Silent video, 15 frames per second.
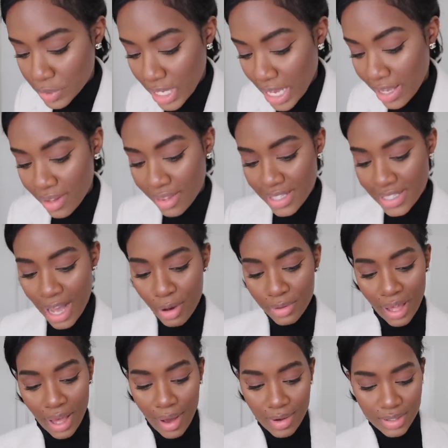taken this out of
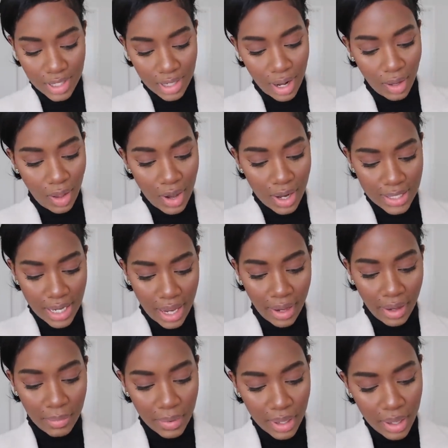the house in a long
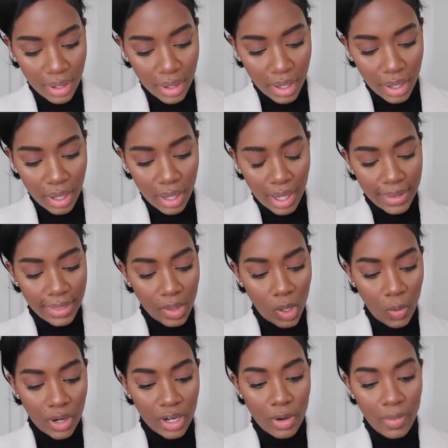time. No
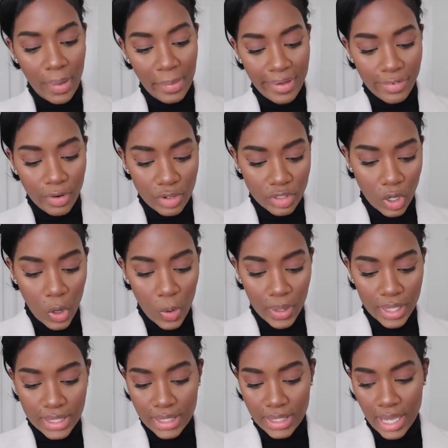wonder why my phone's
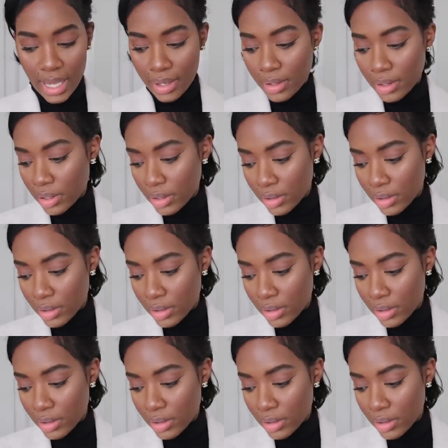always dead.